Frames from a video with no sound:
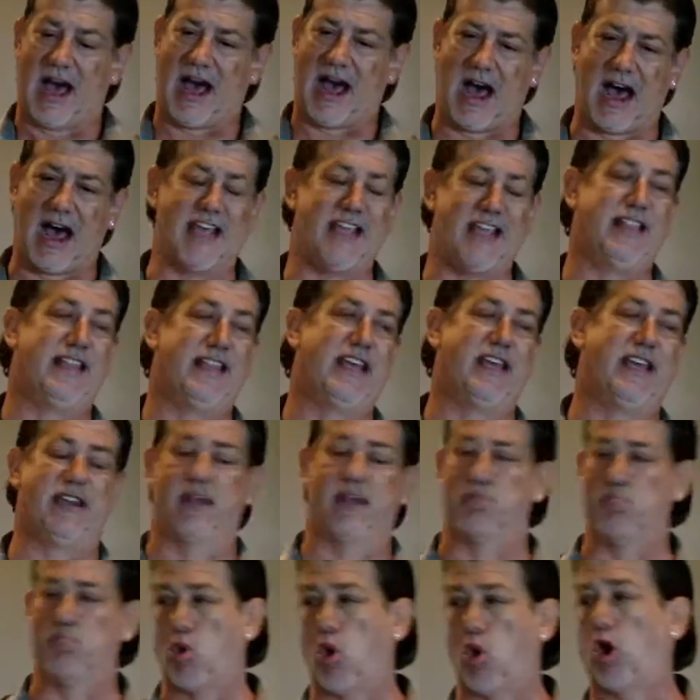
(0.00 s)
I
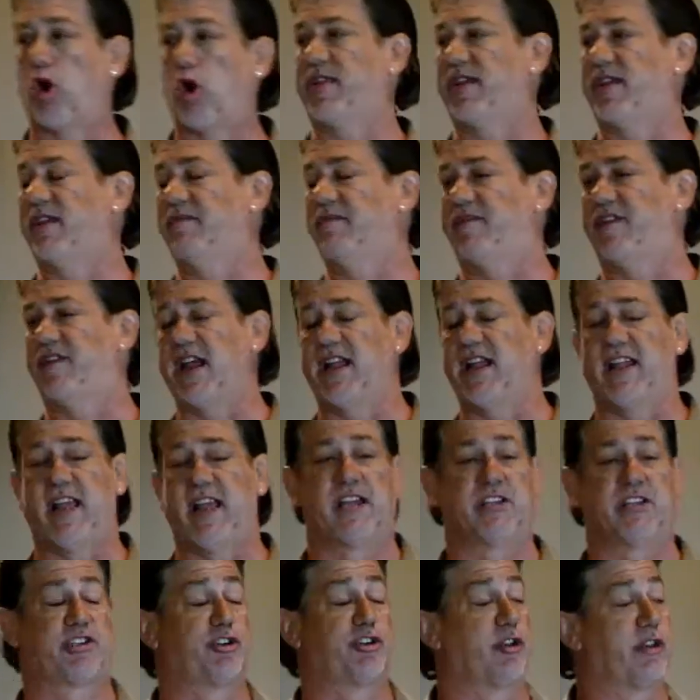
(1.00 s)
needed more than
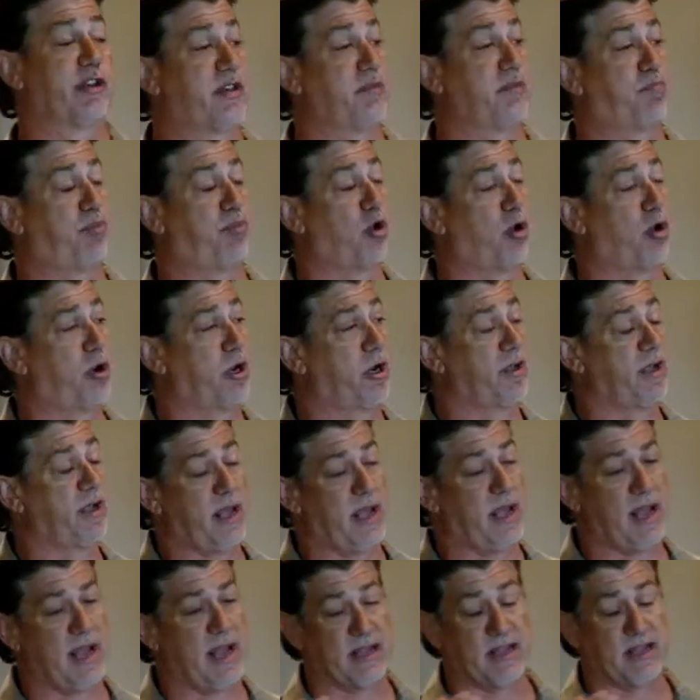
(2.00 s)
financial support,
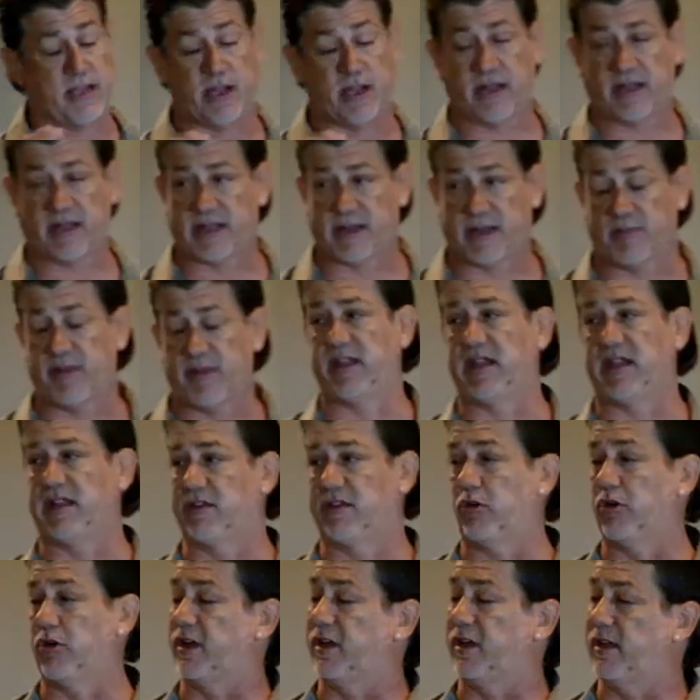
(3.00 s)
and some of
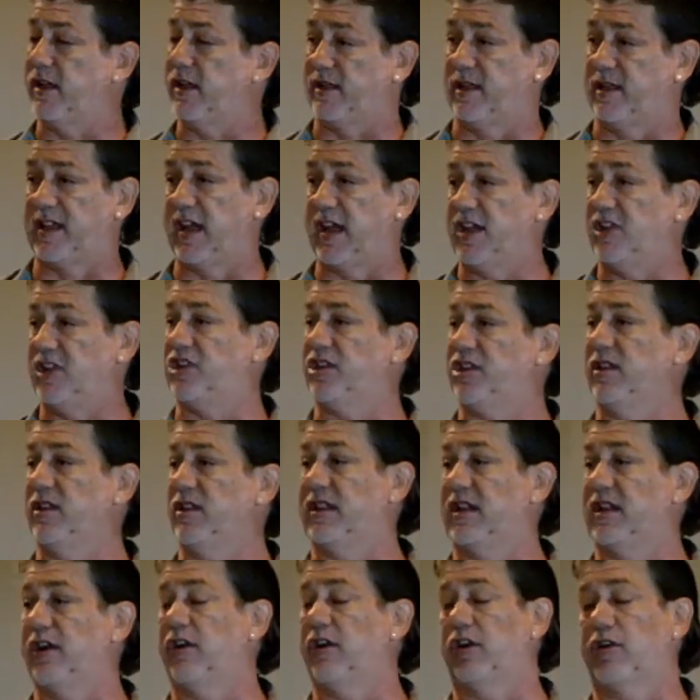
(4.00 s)
these
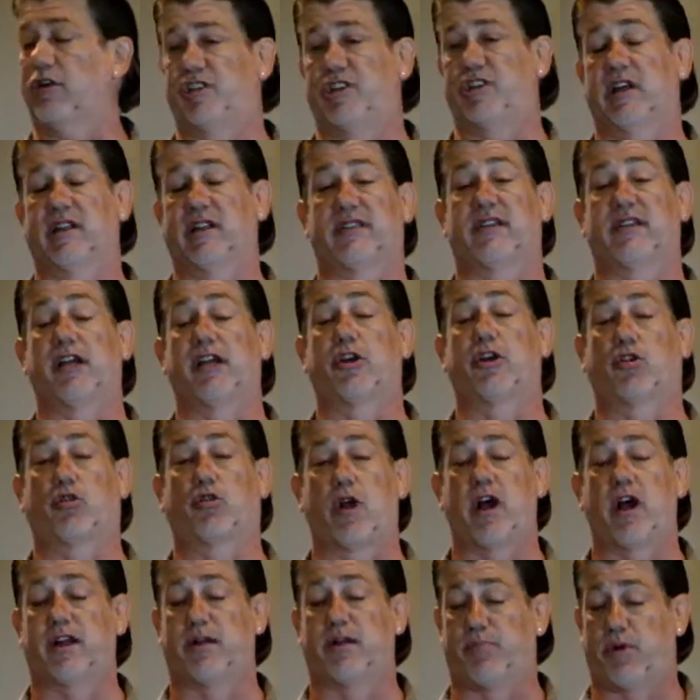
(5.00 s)
organizations here are just
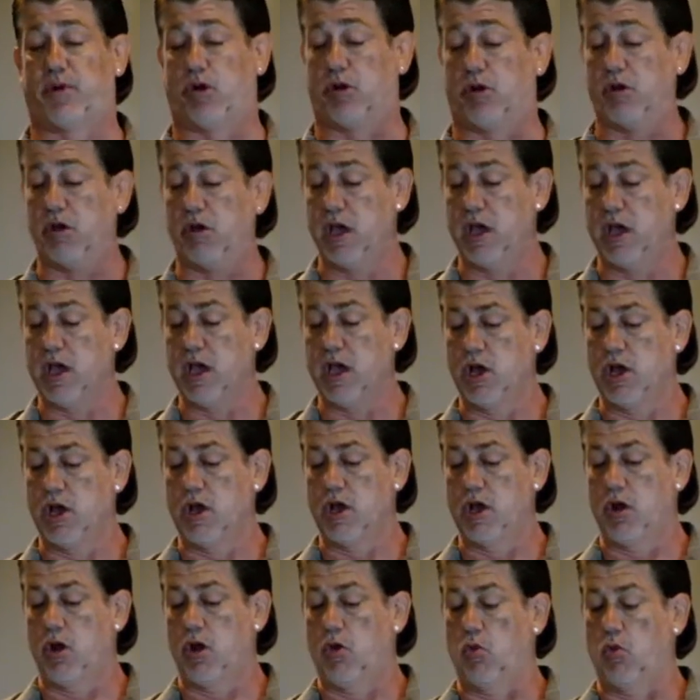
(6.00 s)
incredible
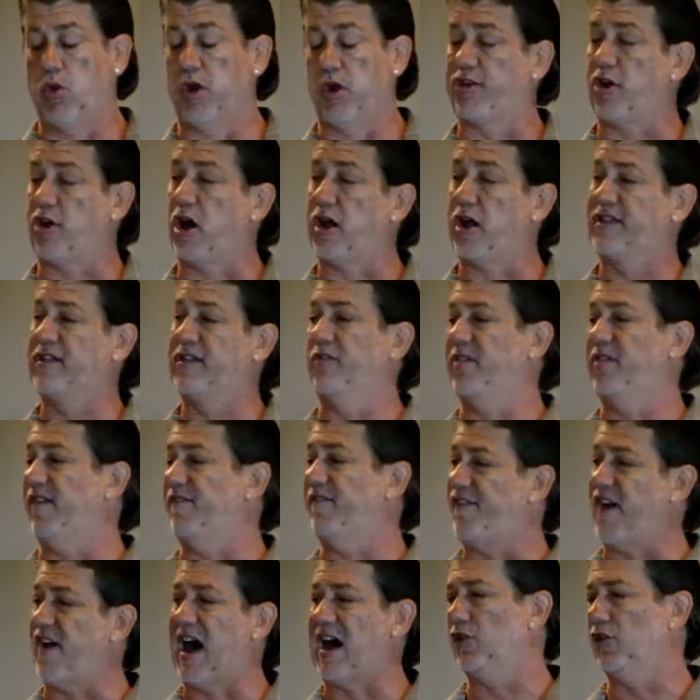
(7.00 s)
with also the
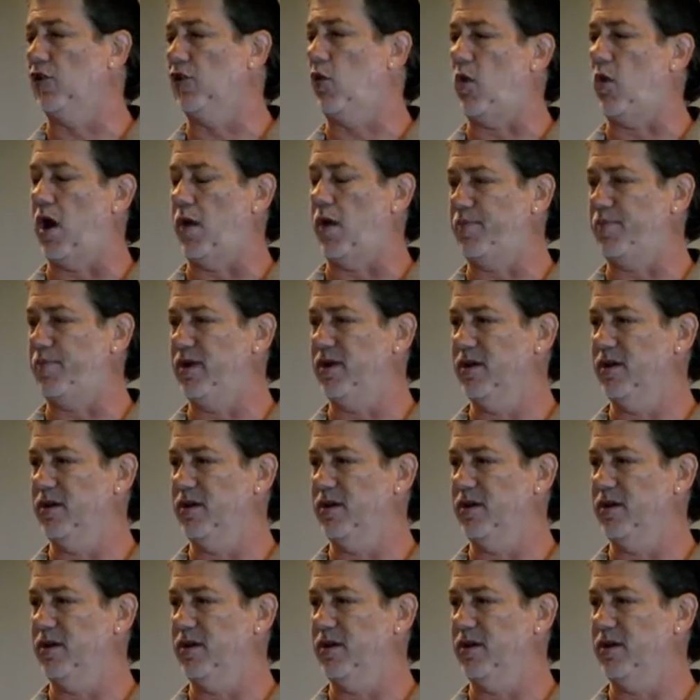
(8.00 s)
follow-up